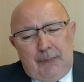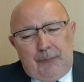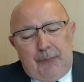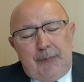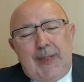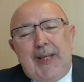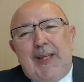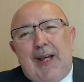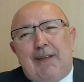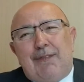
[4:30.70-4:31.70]
They
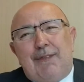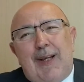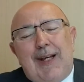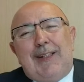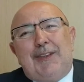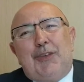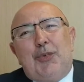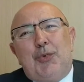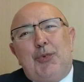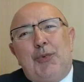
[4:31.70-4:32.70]
have had
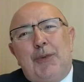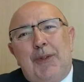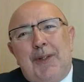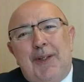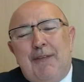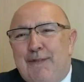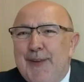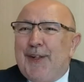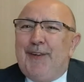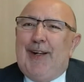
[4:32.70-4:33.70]
to
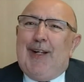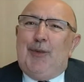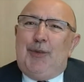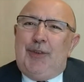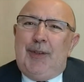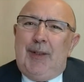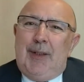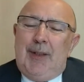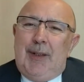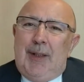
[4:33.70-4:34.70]
figure out
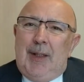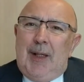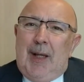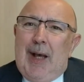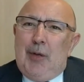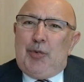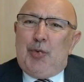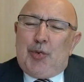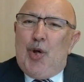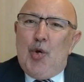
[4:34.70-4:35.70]
how to
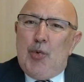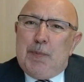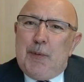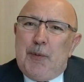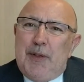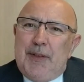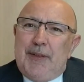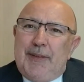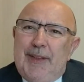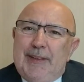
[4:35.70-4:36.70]
cope
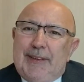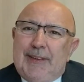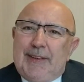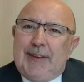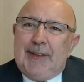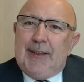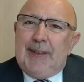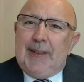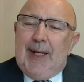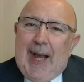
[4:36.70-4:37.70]
with this
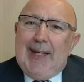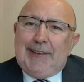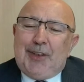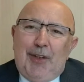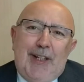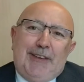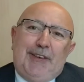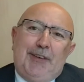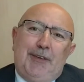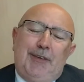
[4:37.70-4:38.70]

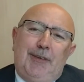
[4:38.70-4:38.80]
isolation,